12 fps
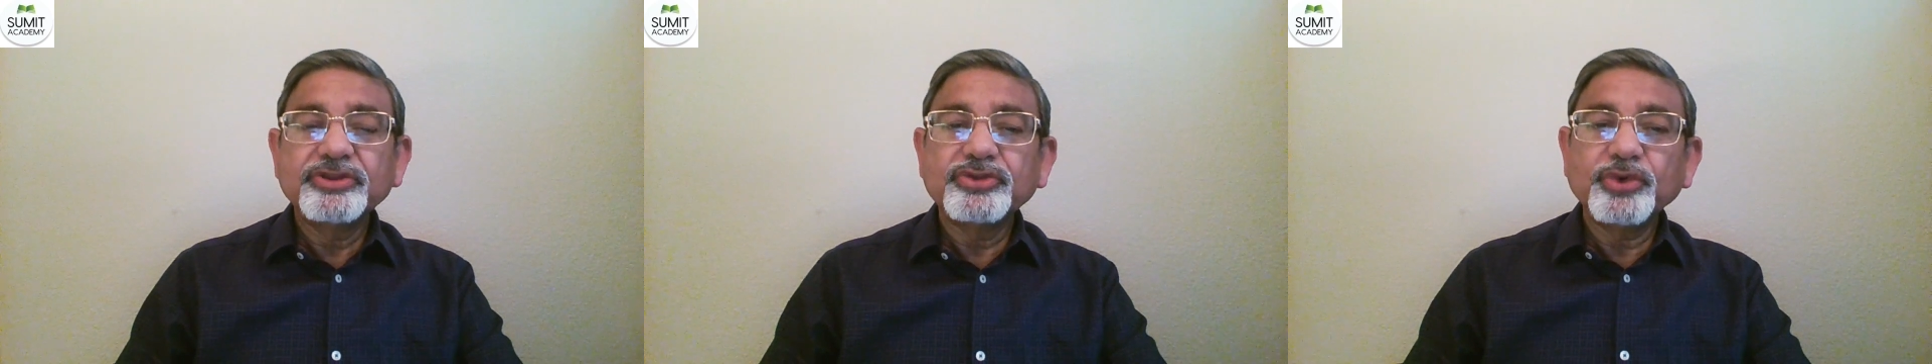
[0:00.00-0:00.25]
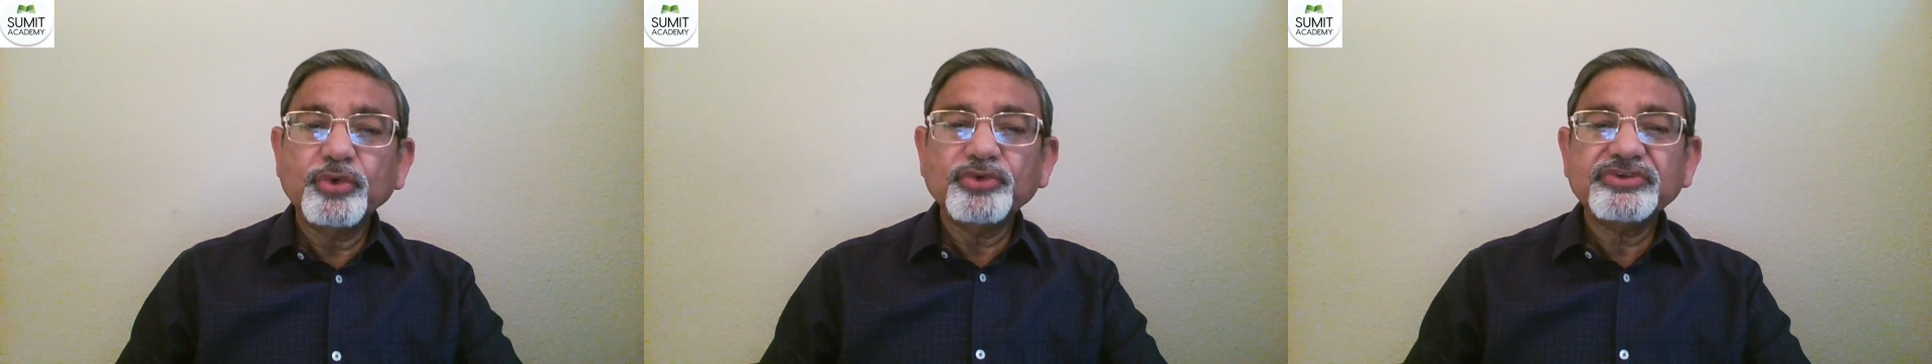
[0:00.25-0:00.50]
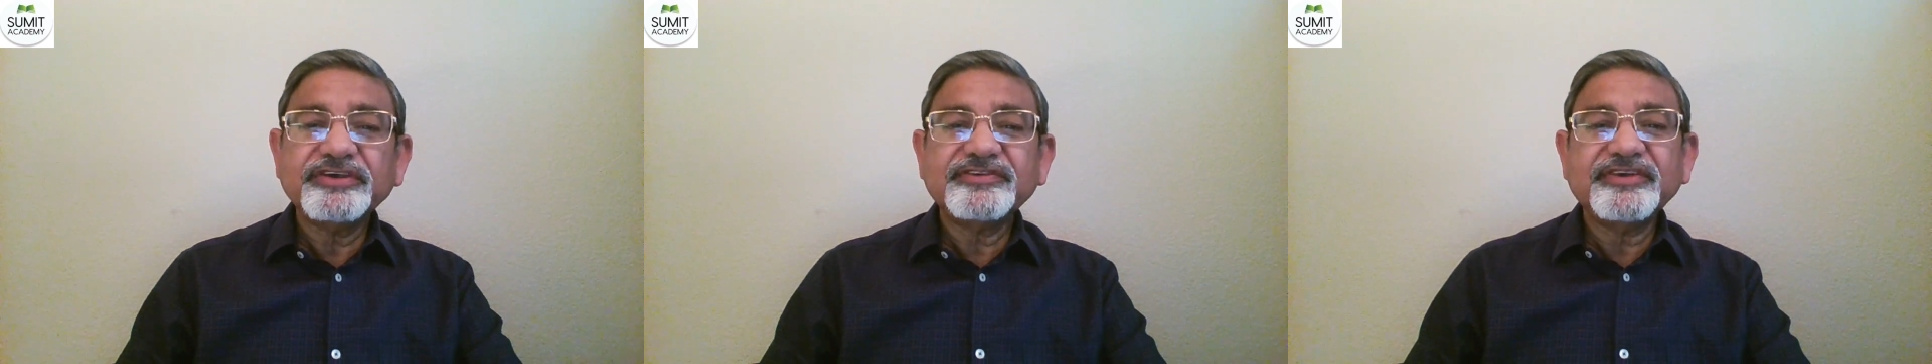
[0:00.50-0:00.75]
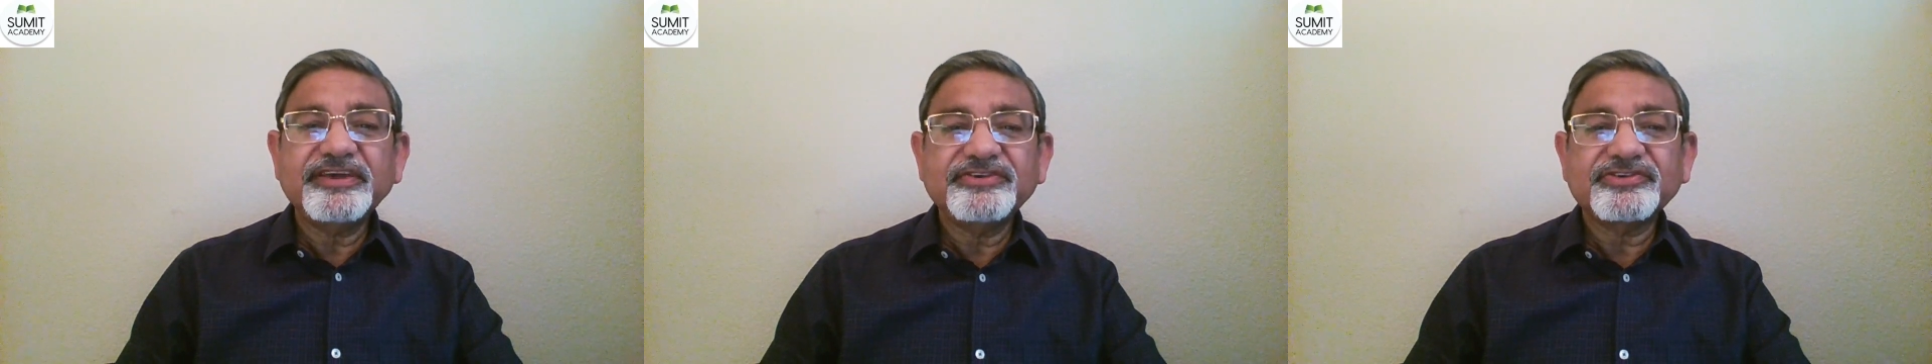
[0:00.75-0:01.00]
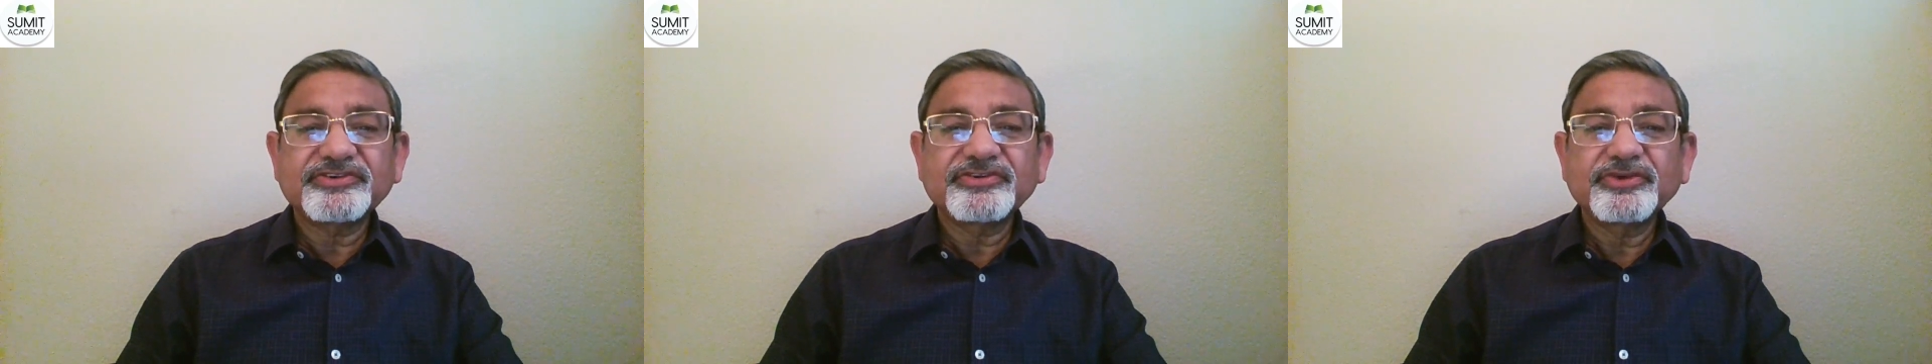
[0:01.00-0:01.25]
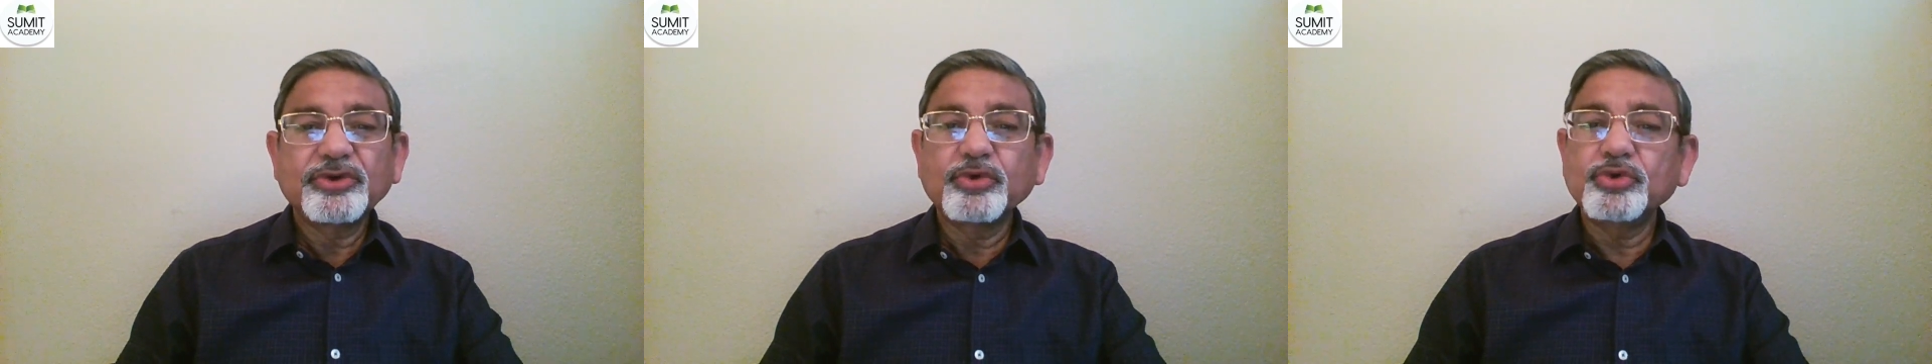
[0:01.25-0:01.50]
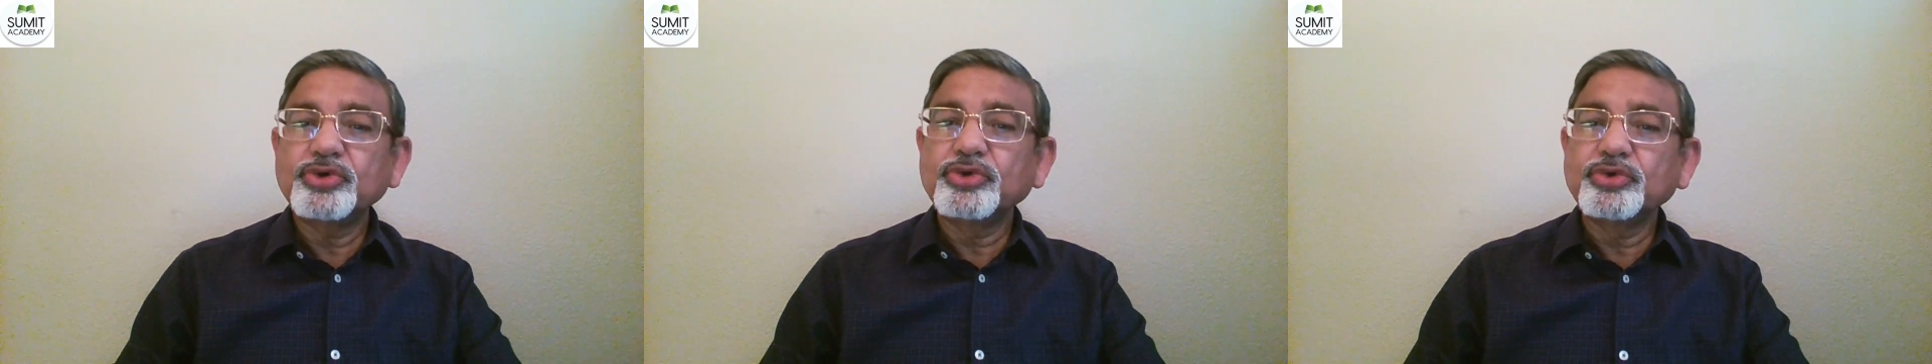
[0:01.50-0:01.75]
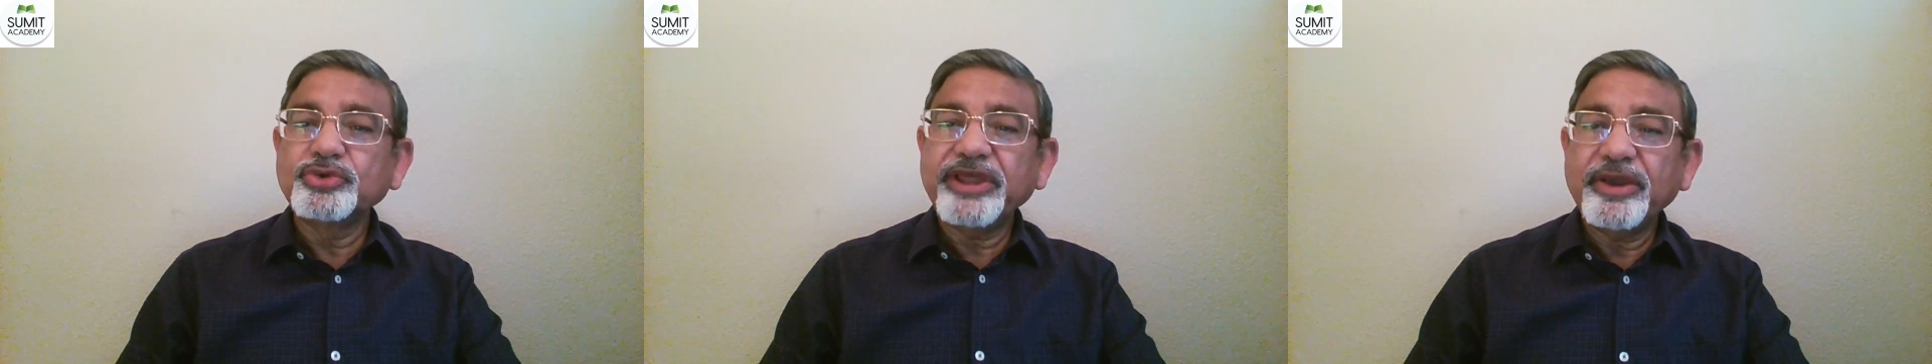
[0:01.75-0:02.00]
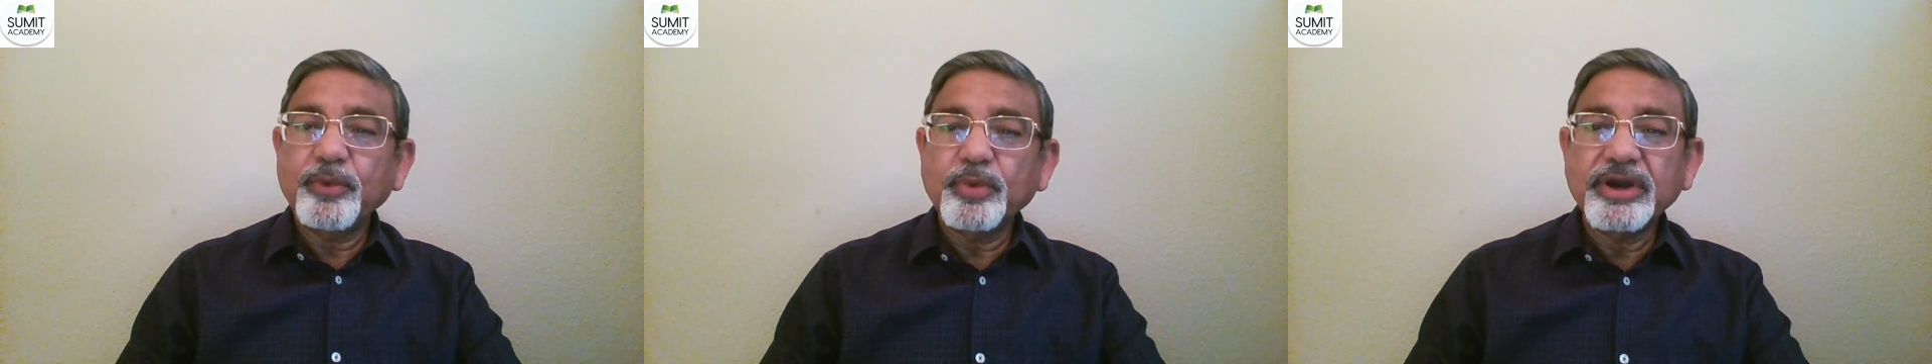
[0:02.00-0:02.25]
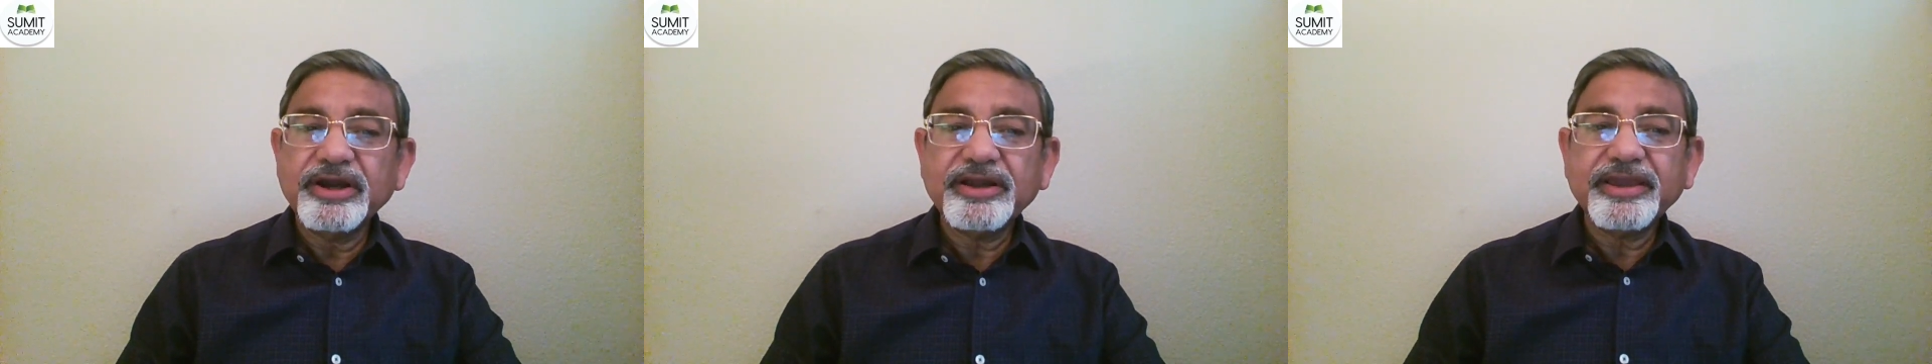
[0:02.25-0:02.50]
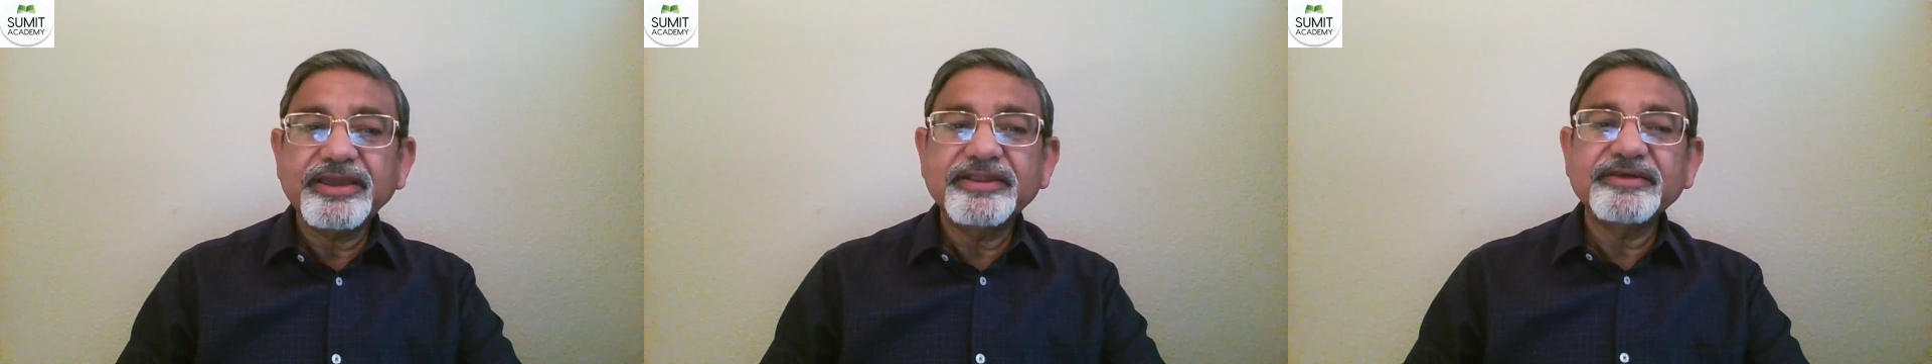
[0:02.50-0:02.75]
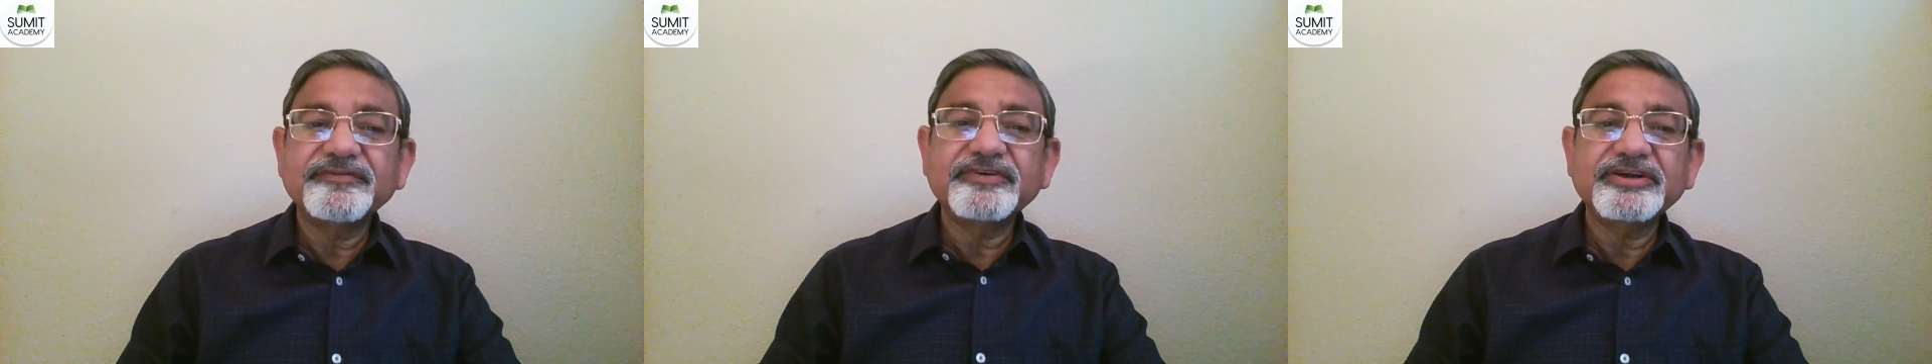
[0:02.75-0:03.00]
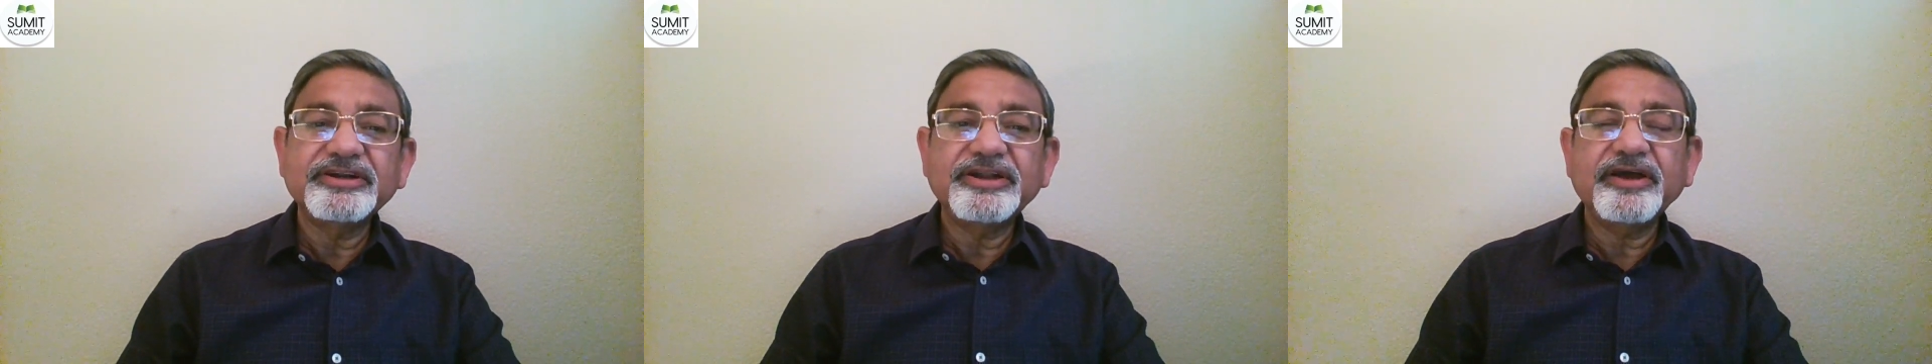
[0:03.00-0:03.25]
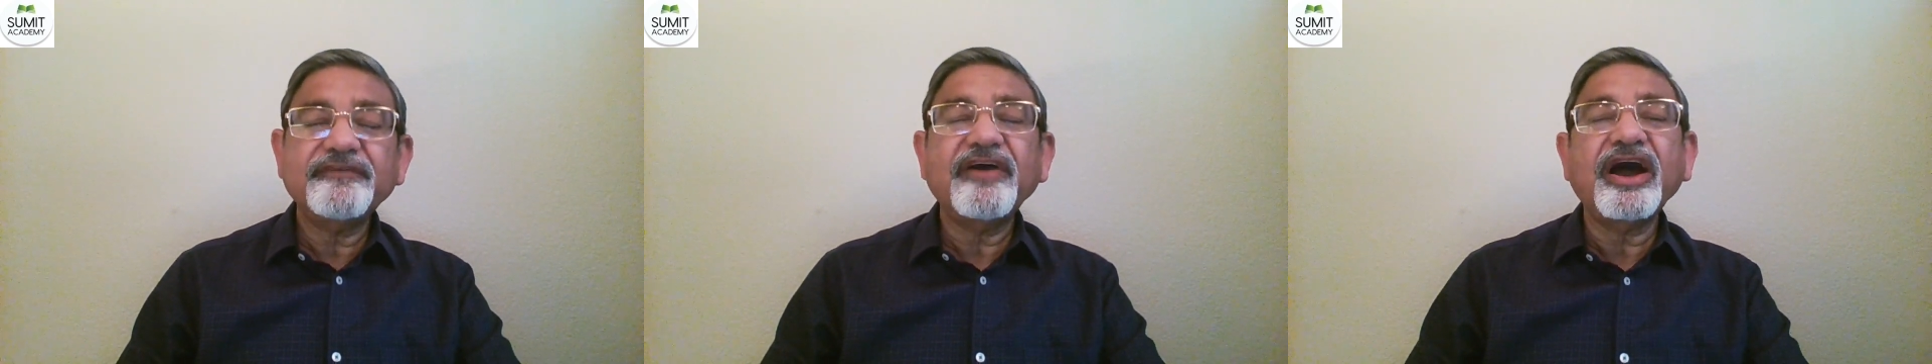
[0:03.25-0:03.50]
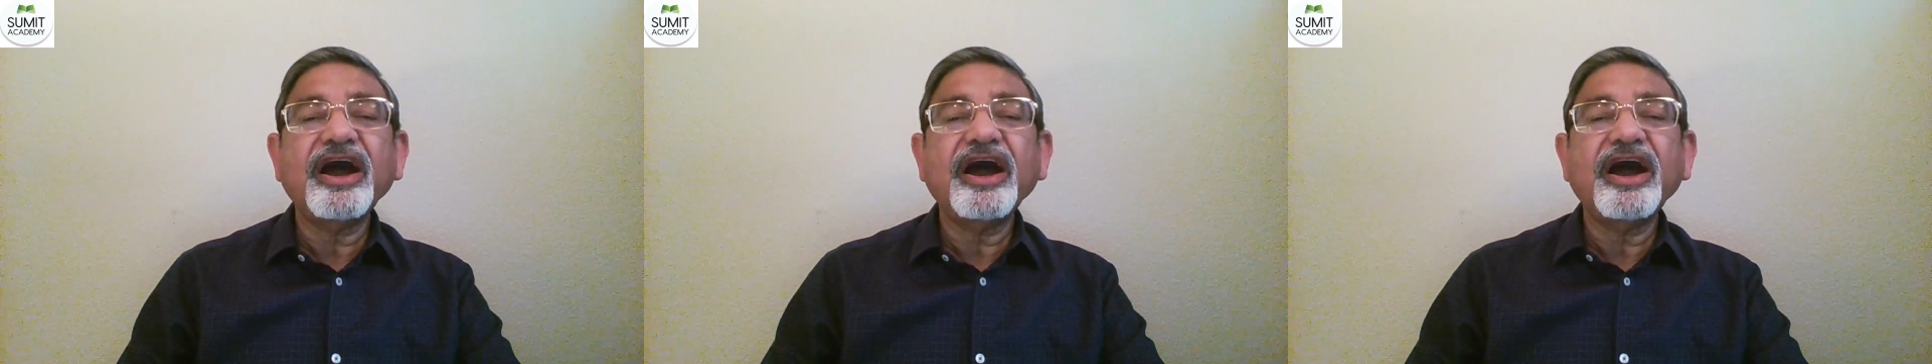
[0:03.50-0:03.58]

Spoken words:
those essayists who do their work in the world of